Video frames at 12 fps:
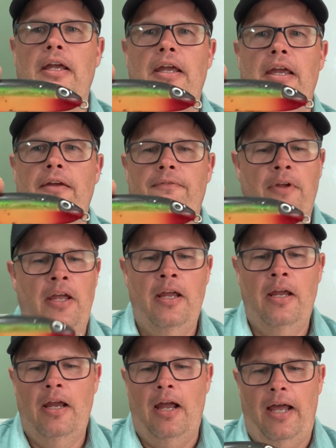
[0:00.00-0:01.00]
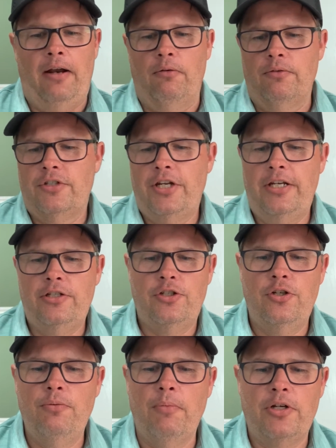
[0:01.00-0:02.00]
If I don't change
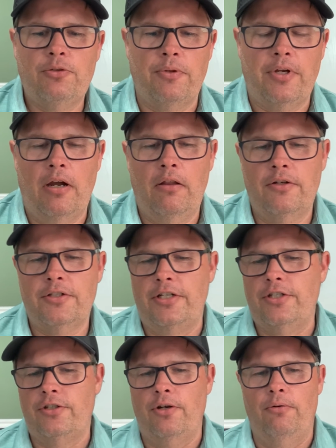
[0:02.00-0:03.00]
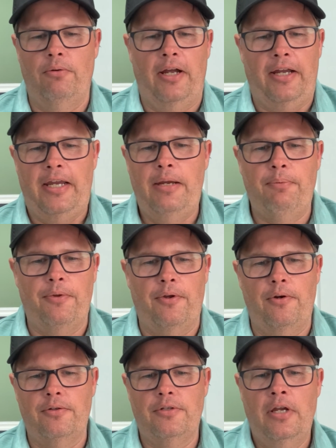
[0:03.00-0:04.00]
too much with colors, I keep with
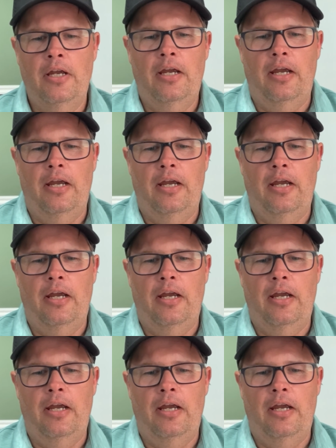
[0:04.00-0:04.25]
those.